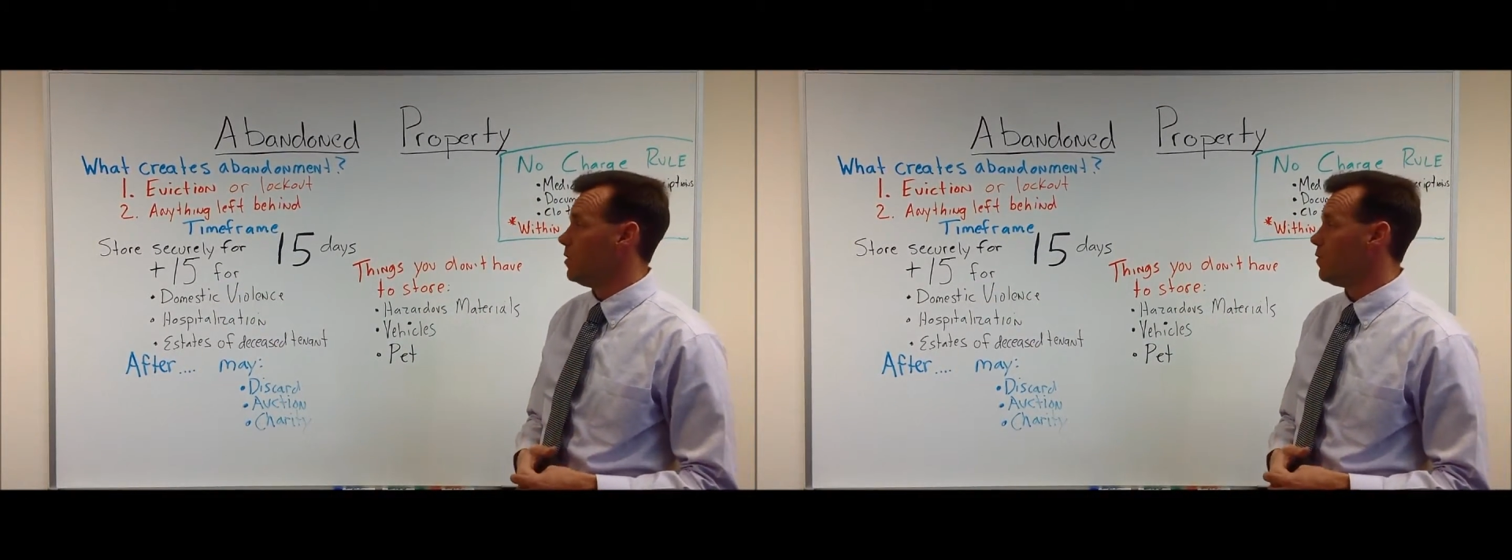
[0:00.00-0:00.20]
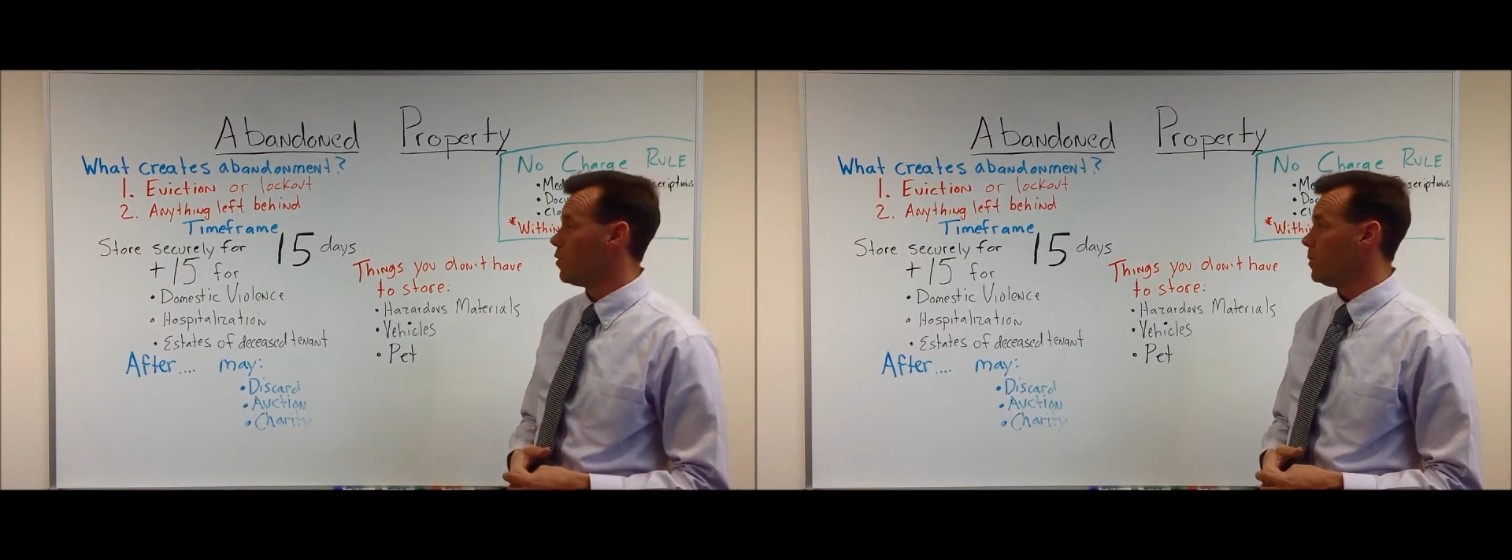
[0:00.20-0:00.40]

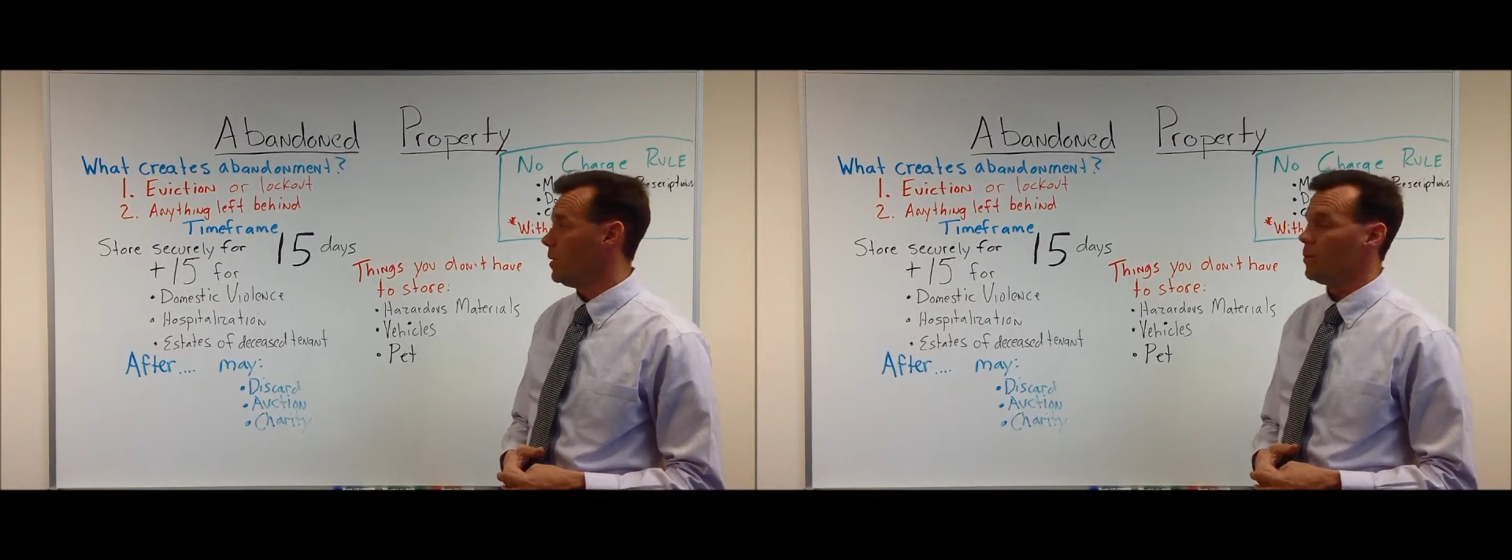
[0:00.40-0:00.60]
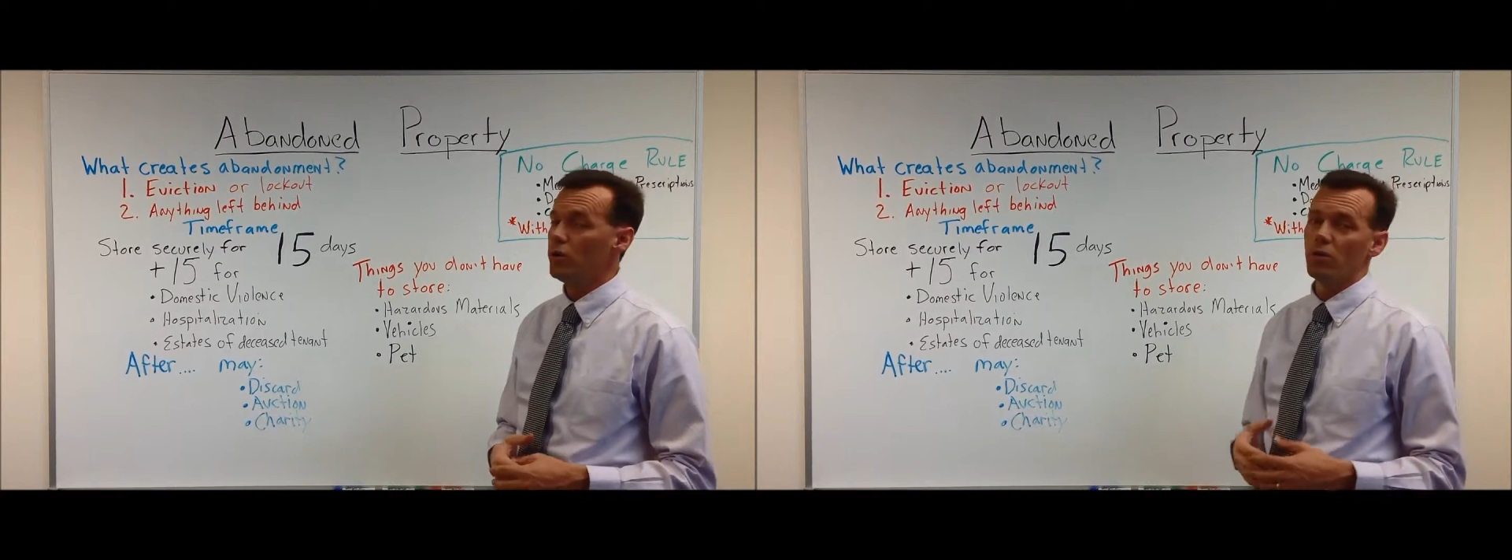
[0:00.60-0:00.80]
for
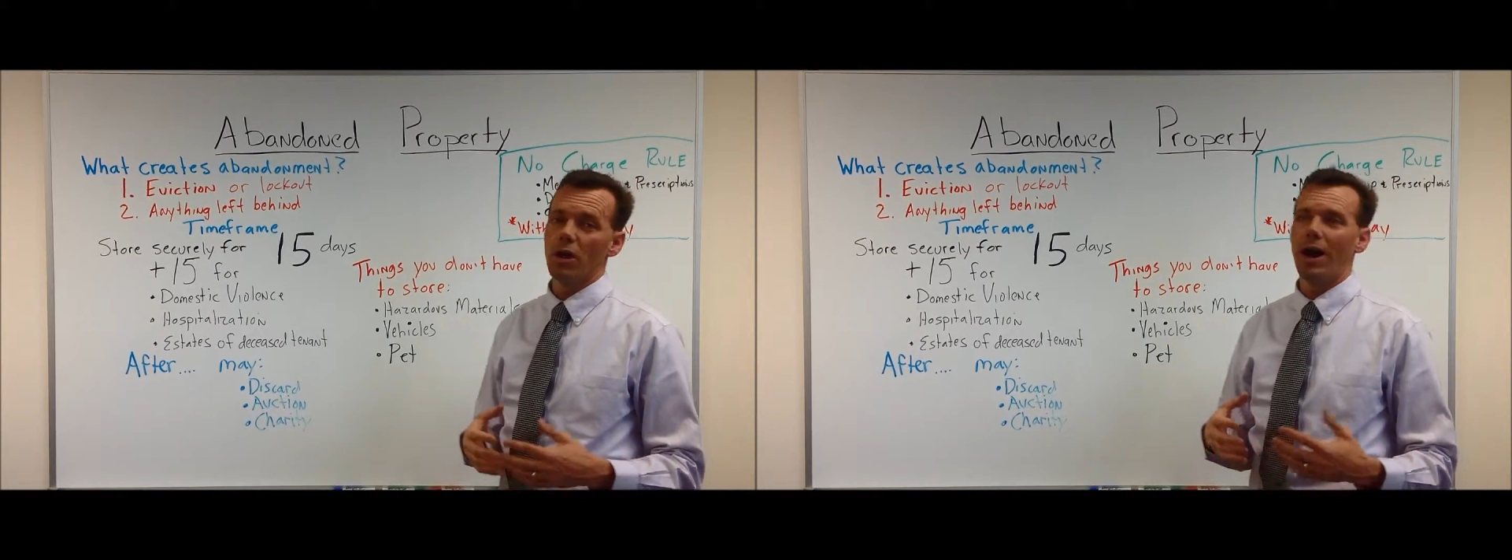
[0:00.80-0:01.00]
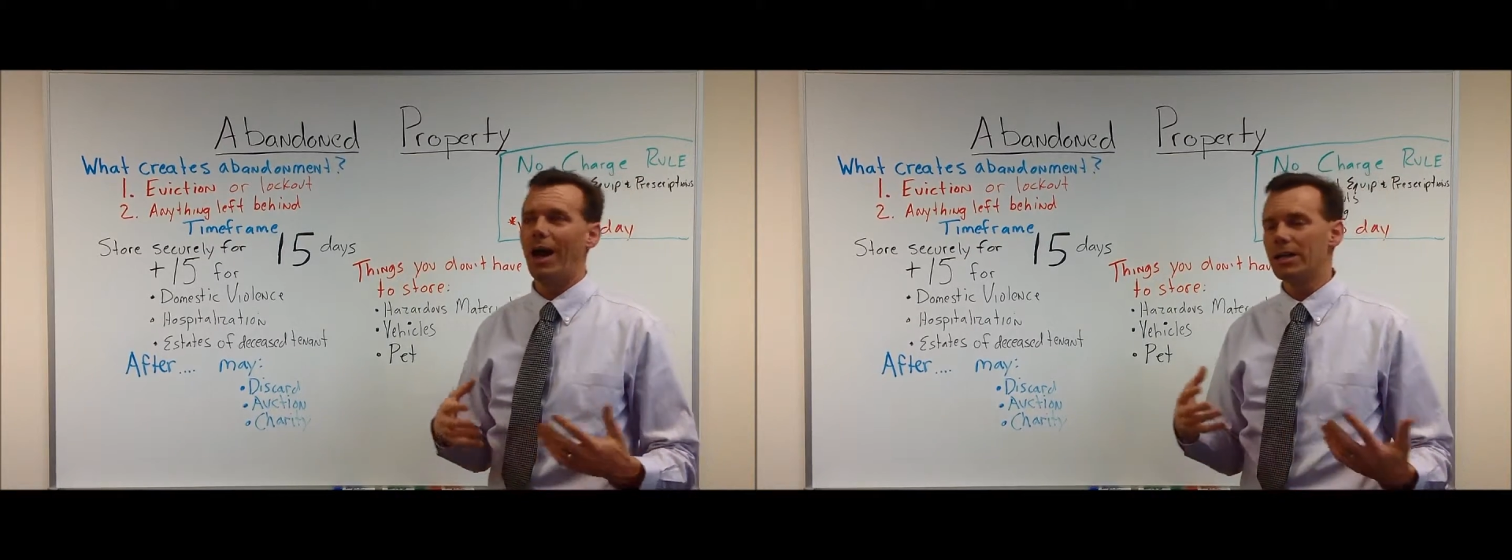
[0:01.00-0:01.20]
people who
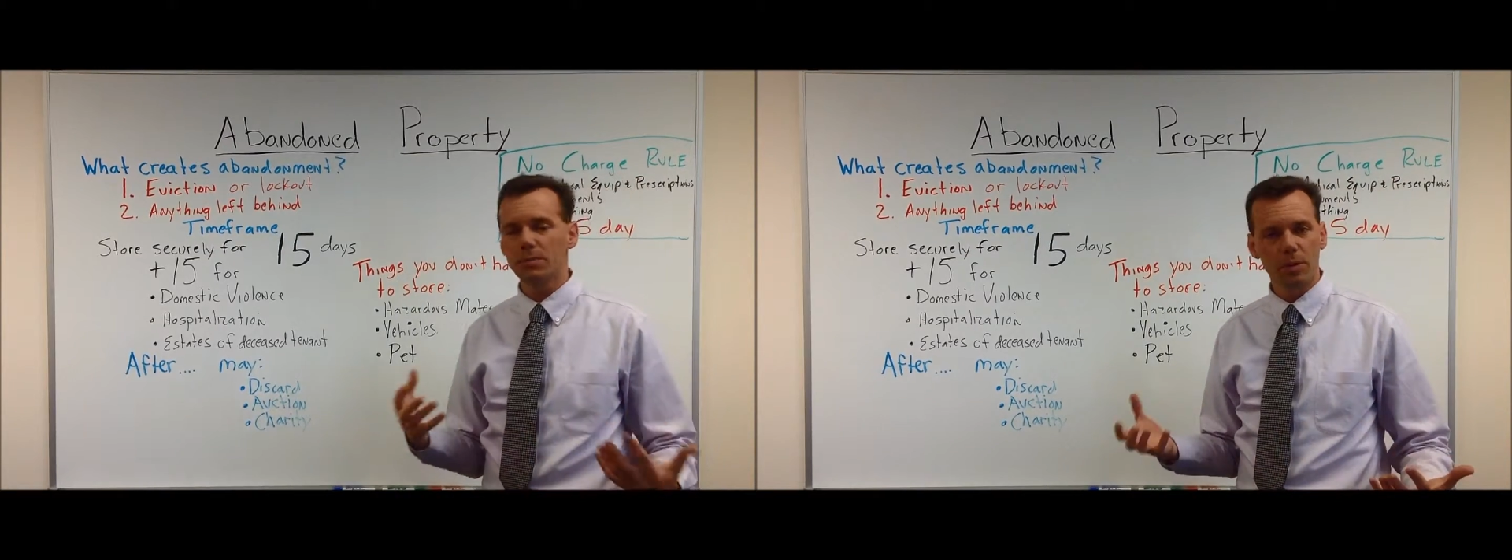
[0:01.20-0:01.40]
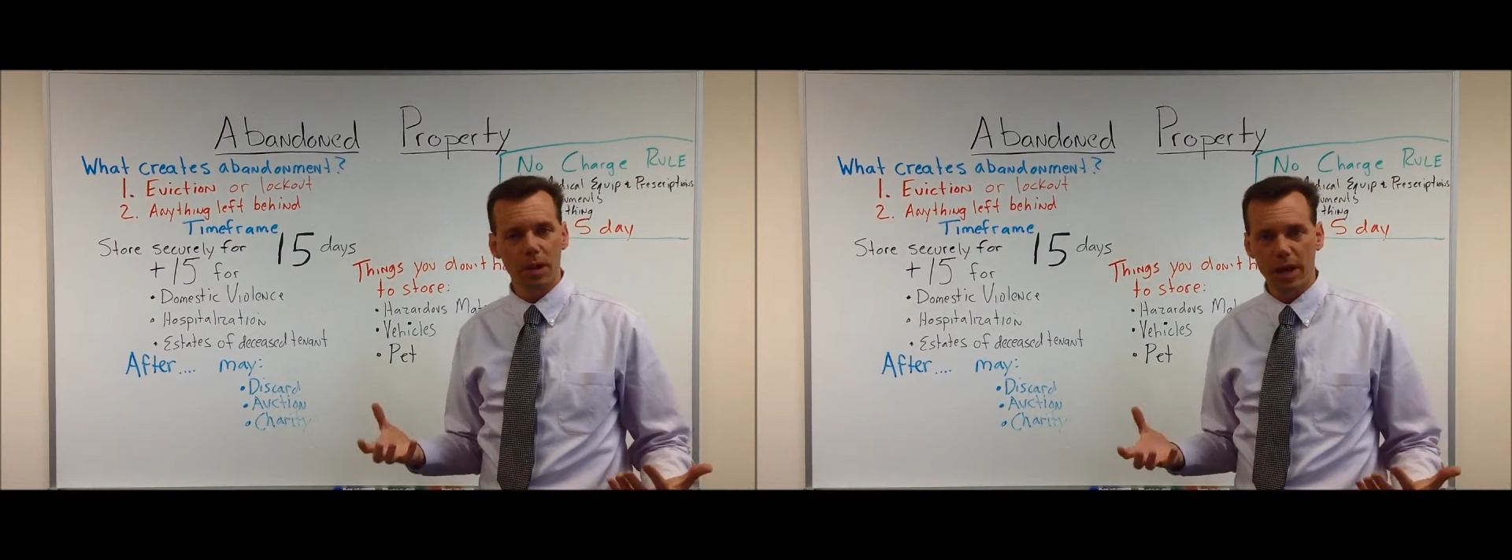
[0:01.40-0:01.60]
are
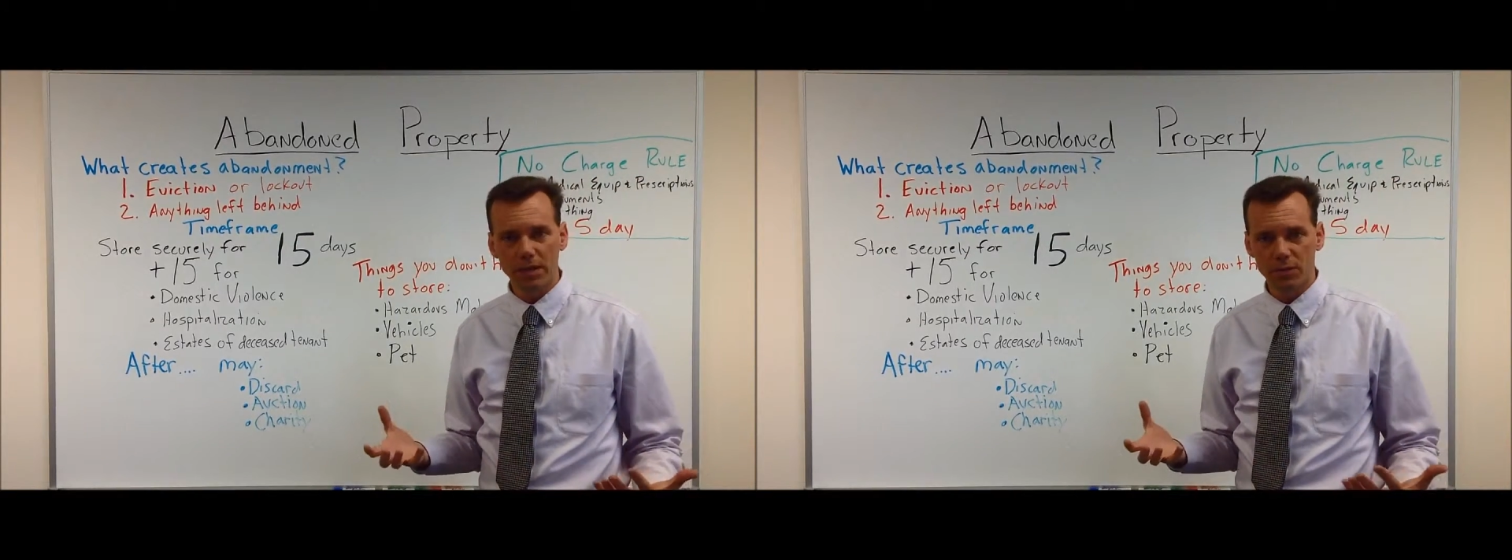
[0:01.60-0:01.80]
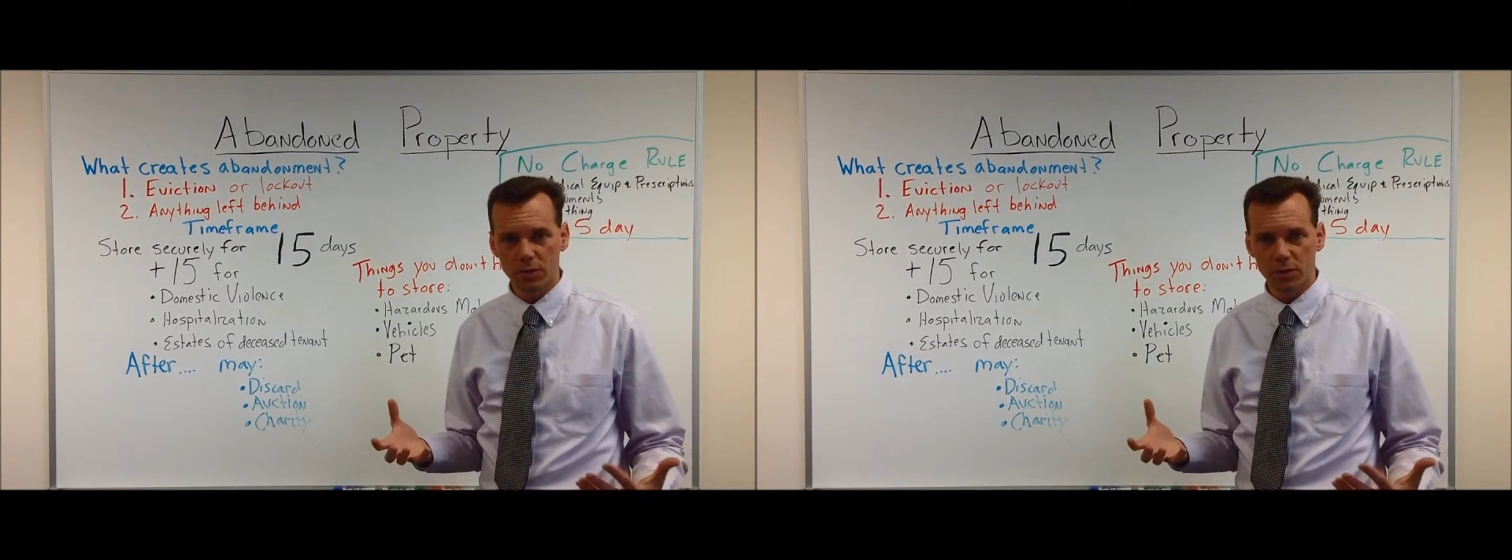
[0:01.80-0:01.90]
hospitalized